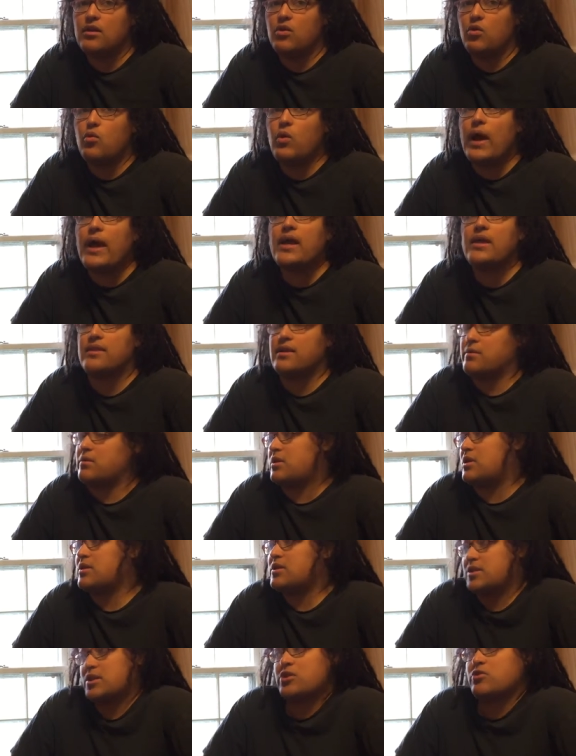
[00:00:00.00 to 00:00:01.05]
it in a way
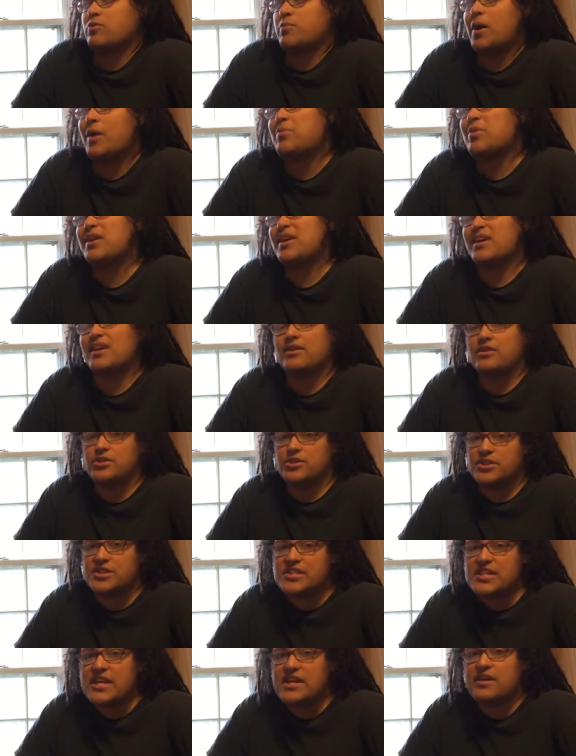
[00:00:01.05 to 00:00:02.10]
that the general public can
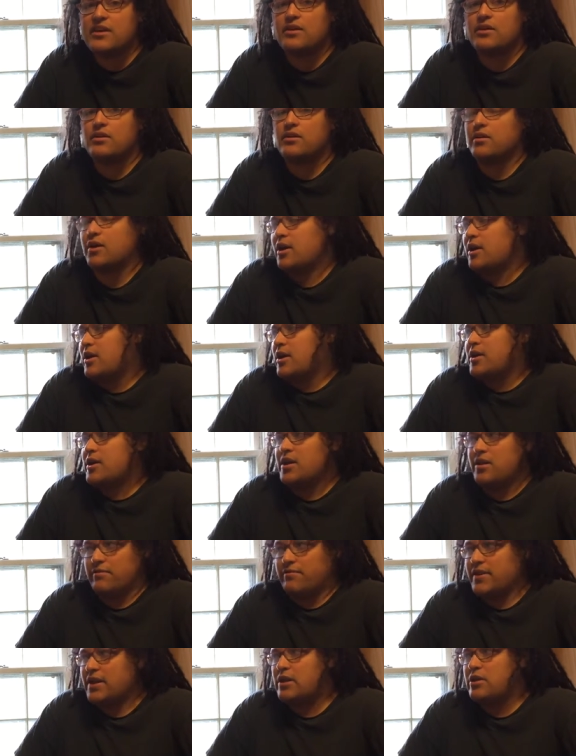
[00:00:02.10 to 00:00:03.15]
understand
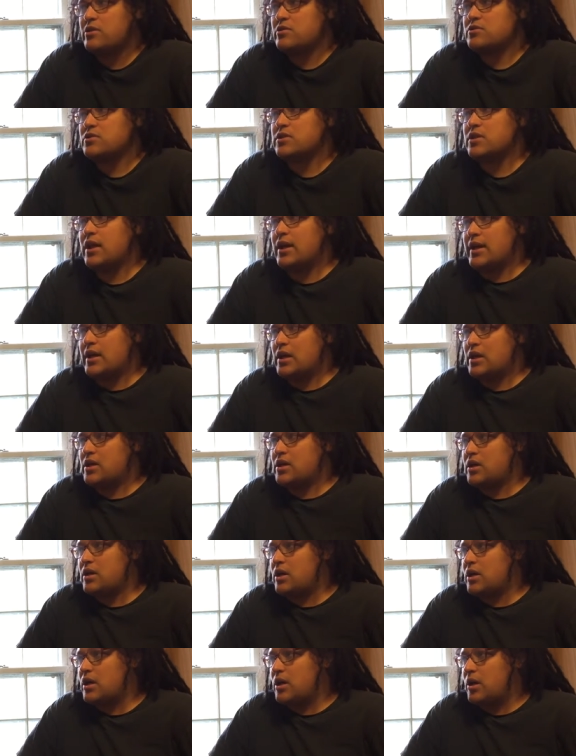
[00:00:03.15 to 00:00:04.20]
in videos like